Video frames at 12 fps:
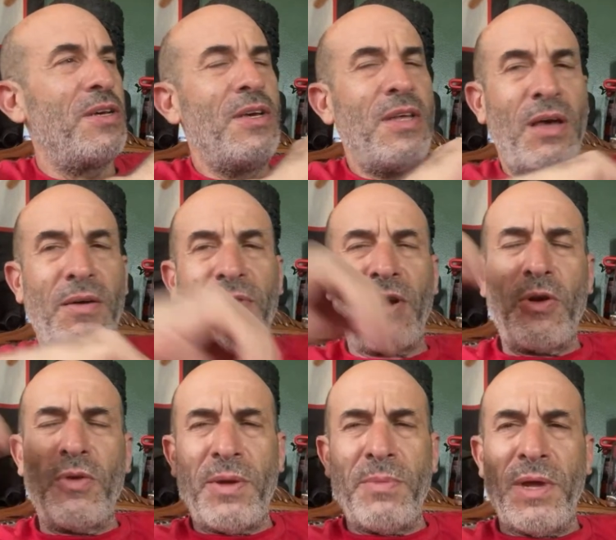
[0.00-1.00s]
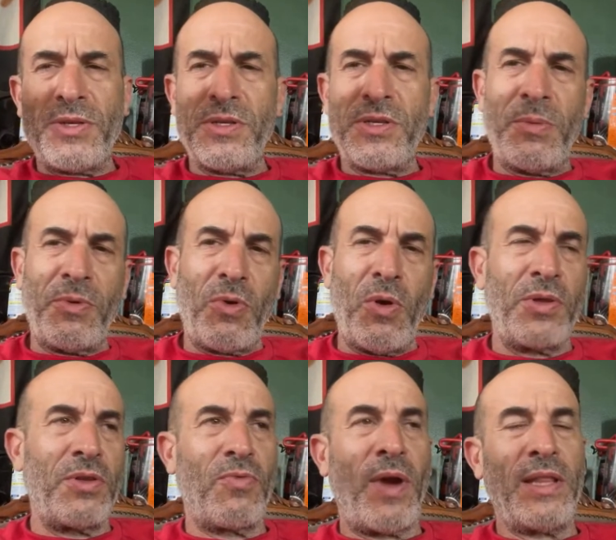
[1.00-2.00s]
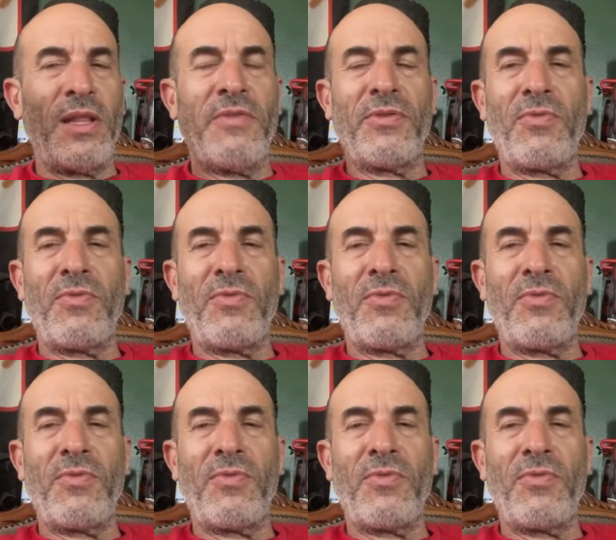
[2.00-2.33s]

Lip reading: I don't know if I mentioned something wrong with the right lever.